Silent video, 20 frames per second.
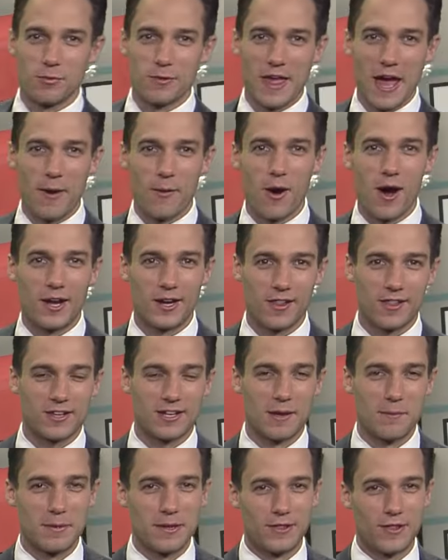with how hot it's
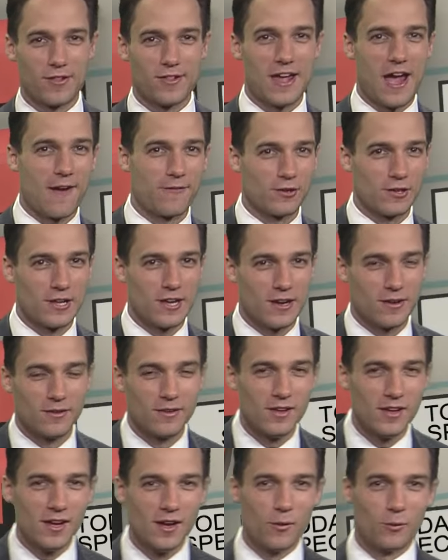going to be this afternoon.
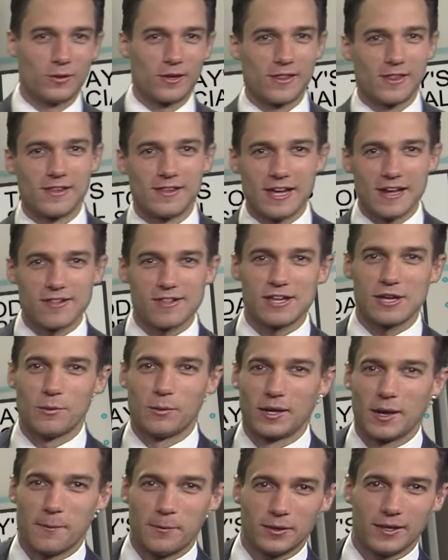One of the days that you
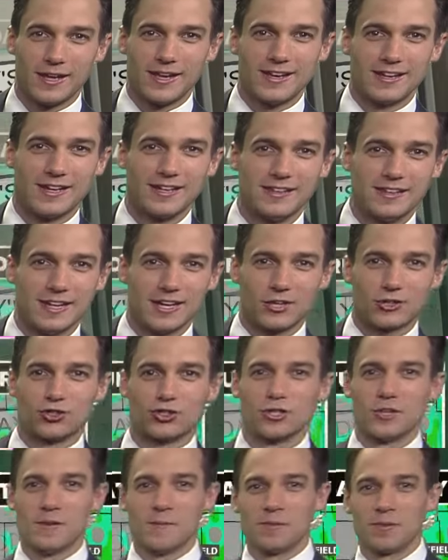want to put it in a
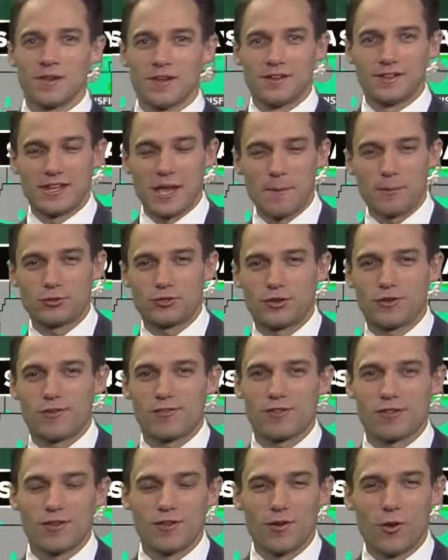dish.
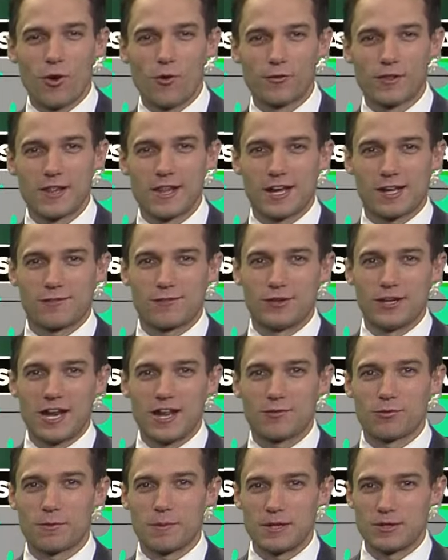Temperatures over the next few
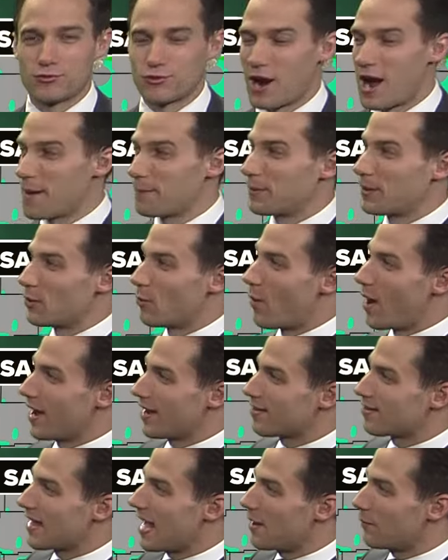days will be dropping. Why
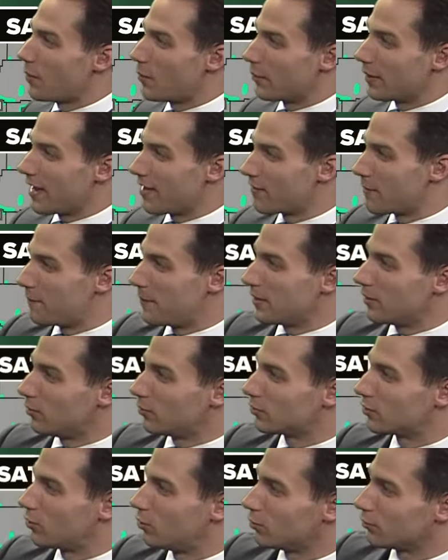is that? Well, we have a big
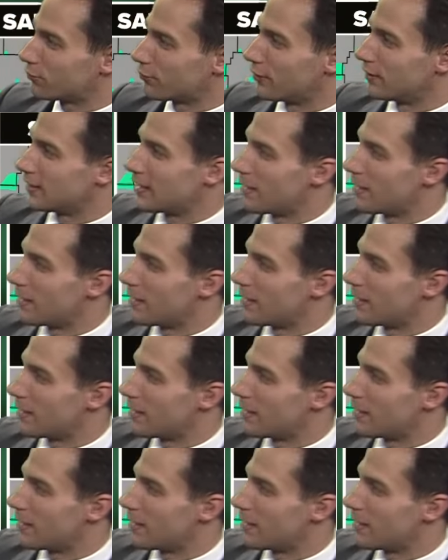old cold front